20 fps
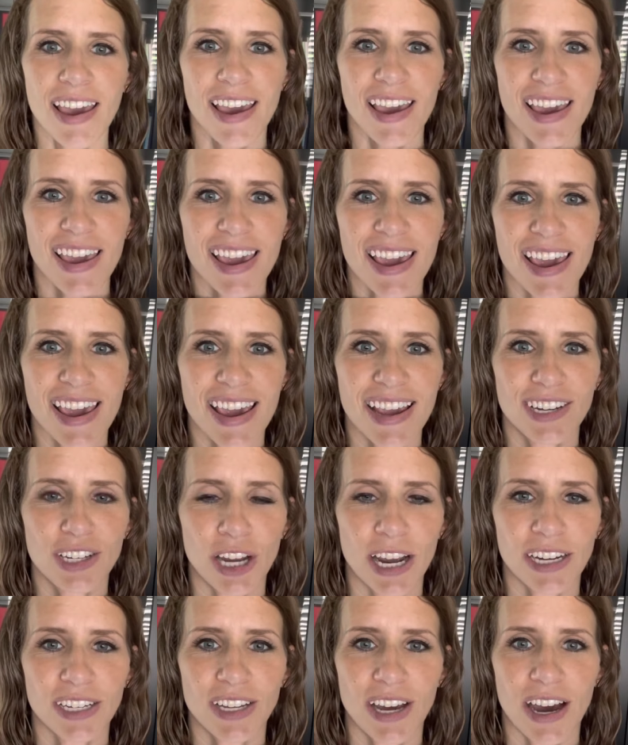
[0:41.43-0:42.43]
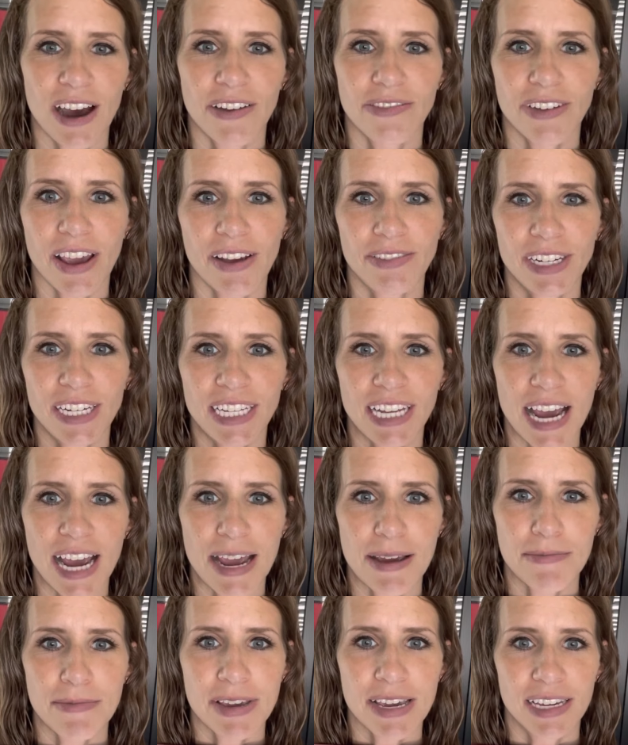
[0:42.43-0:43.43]
he checked off every
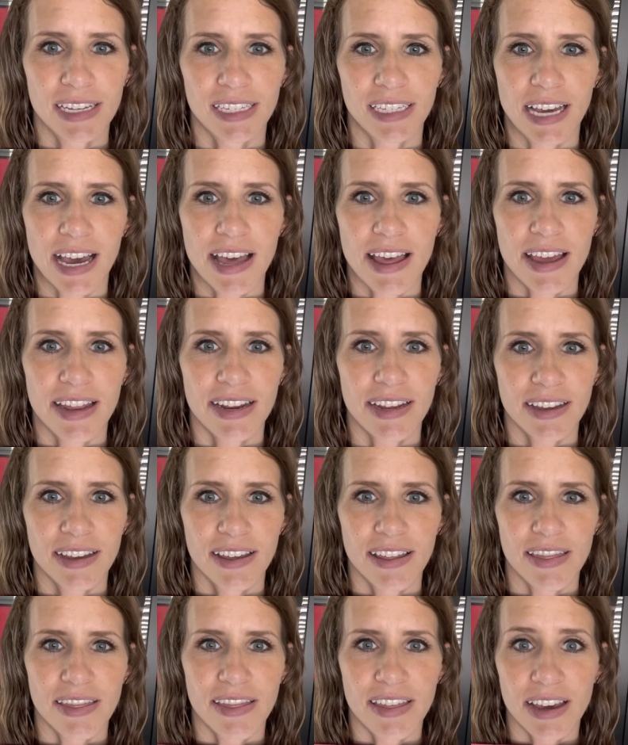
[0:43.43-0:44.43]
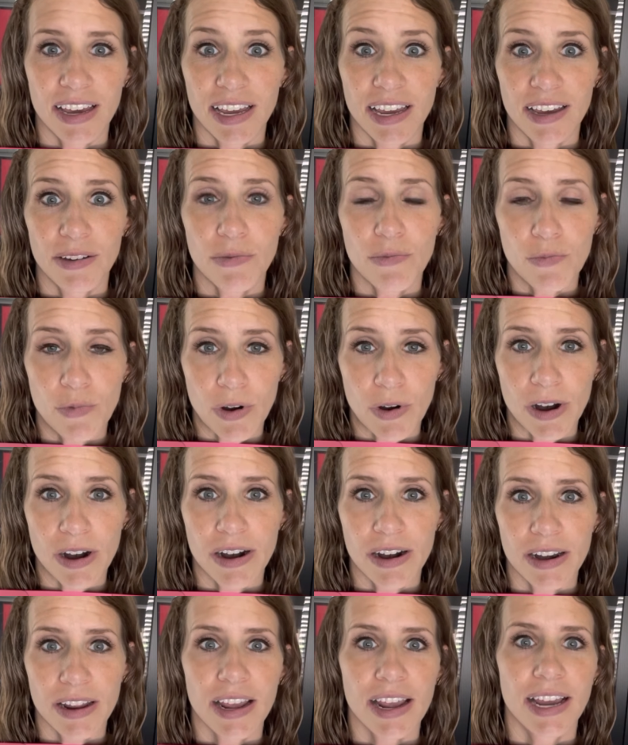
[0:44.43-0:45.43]
time he said the
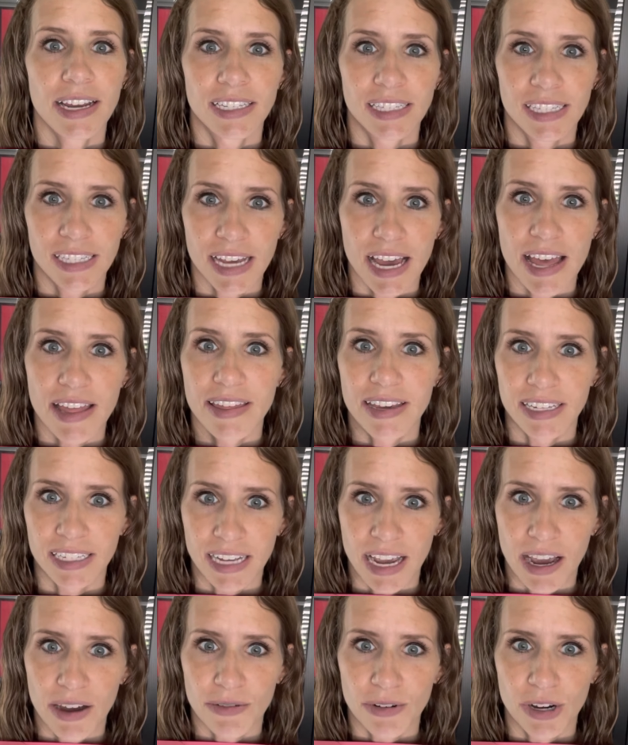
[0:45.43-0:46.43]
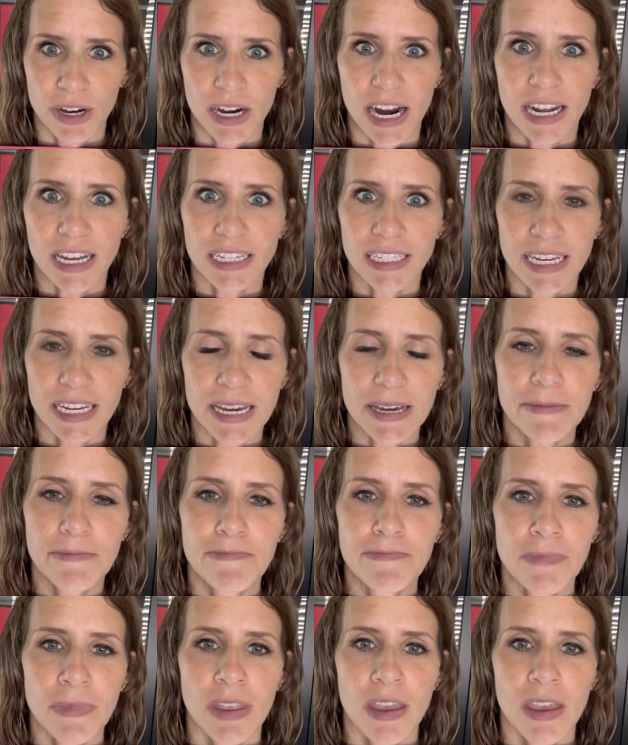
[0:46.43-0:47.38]
word and said the sound correctly.